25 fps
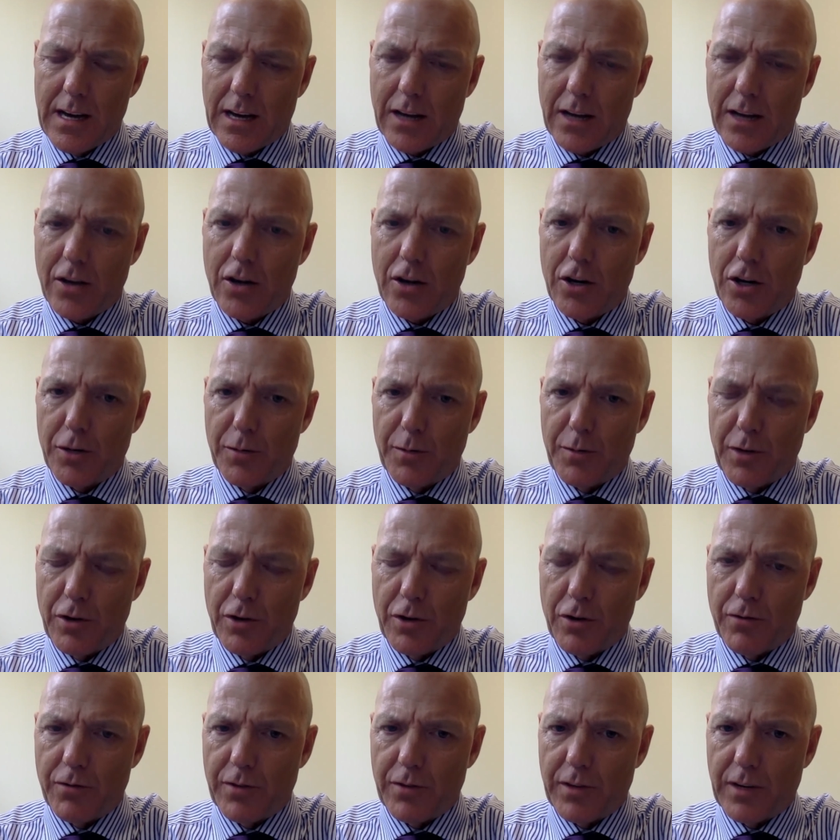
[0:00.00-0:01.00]

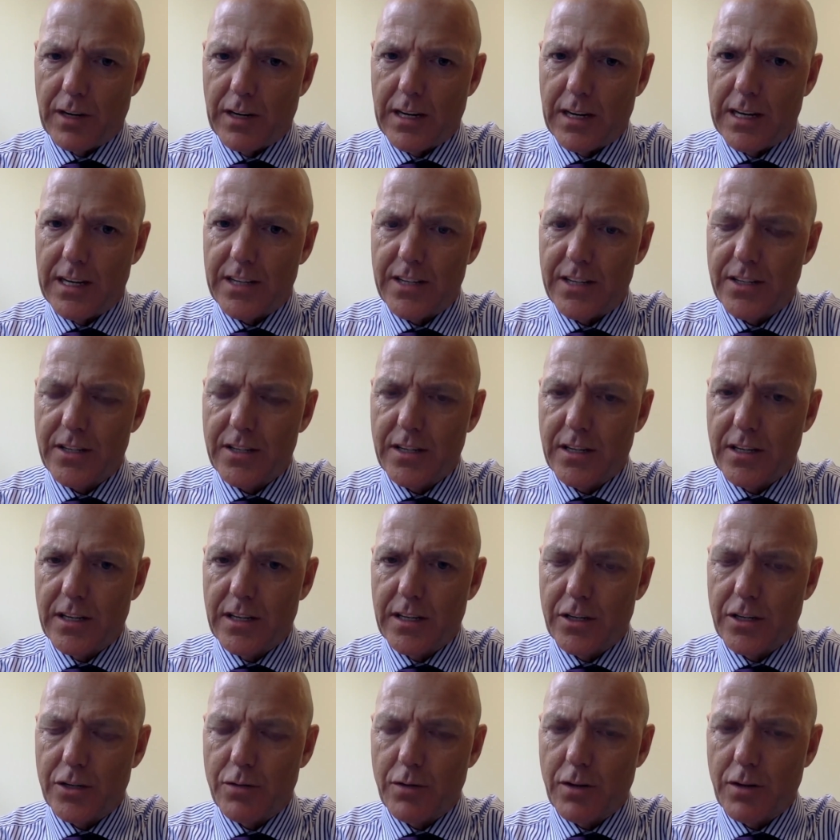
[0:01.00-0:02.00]
economy over the last
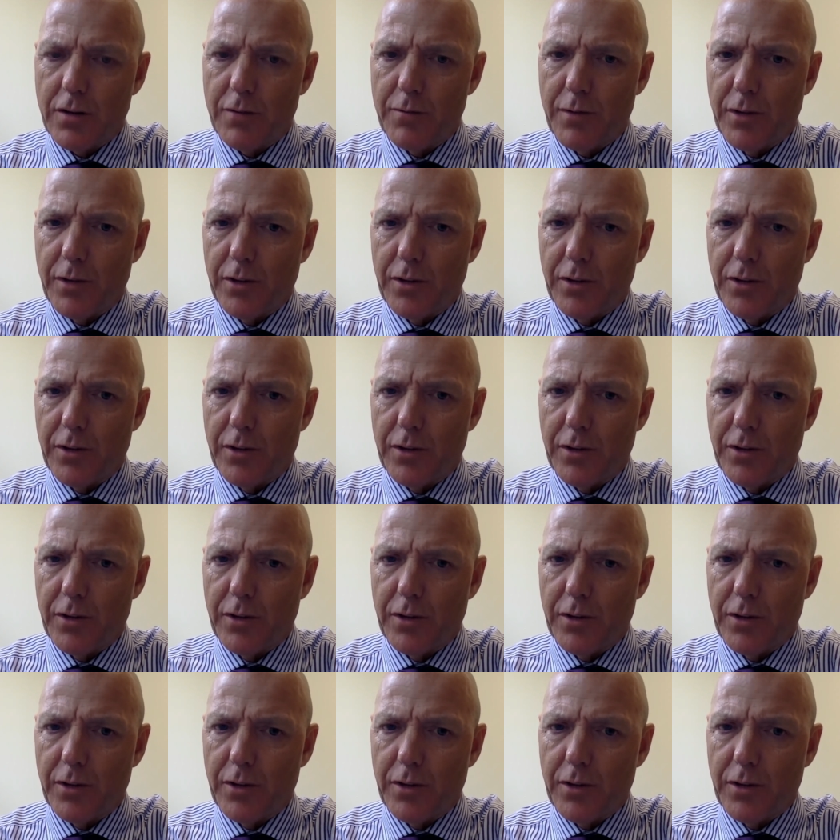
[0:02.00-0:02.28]
12